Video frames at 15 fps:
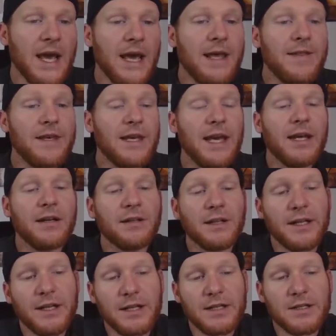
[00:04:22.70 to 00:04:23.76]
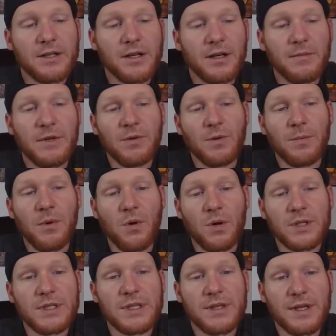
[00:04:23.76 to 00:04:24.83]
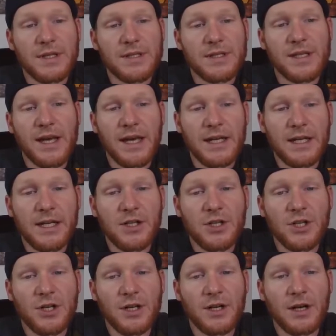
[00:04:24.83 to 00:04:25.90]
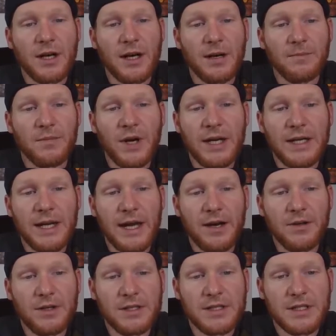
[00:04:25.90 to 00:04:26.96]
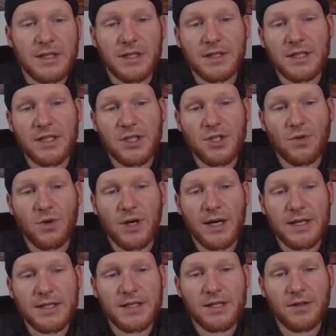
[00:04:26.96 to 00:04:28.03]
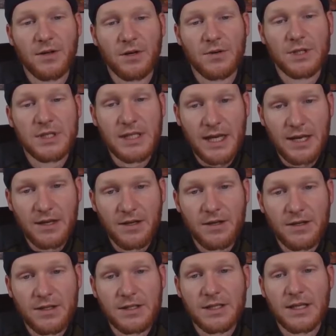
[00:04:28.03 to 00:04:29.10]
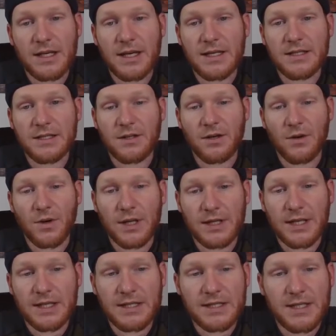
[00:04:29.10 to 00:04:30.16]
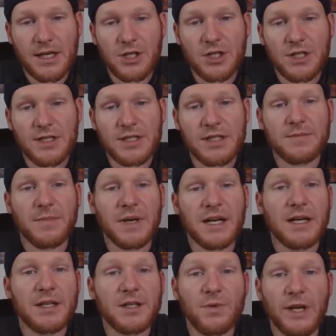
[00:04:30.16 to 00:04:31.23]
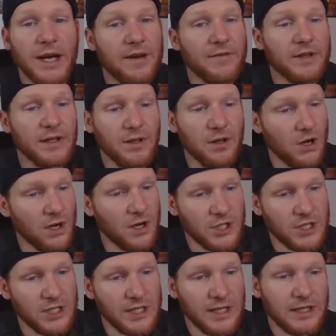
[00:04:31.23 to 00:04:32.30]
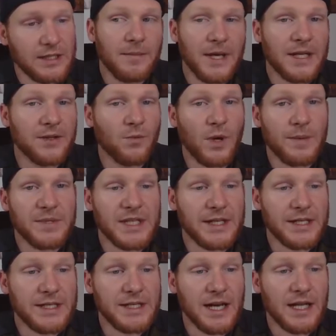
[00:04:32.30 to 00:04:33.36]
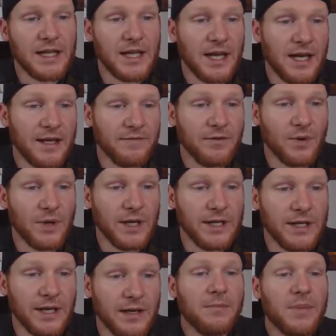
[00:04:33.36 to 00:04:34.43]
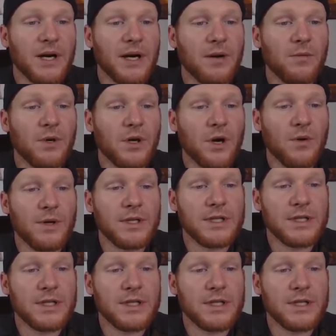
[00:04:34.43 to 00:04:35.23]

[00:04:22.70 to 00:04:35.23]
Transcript: The analytics are going to be reports and things of that nature. Right now you can see that this store has 0 sales, it has 0 online sessions. It's because we haven't launched yet and the website is not live quite yet. But we'll go into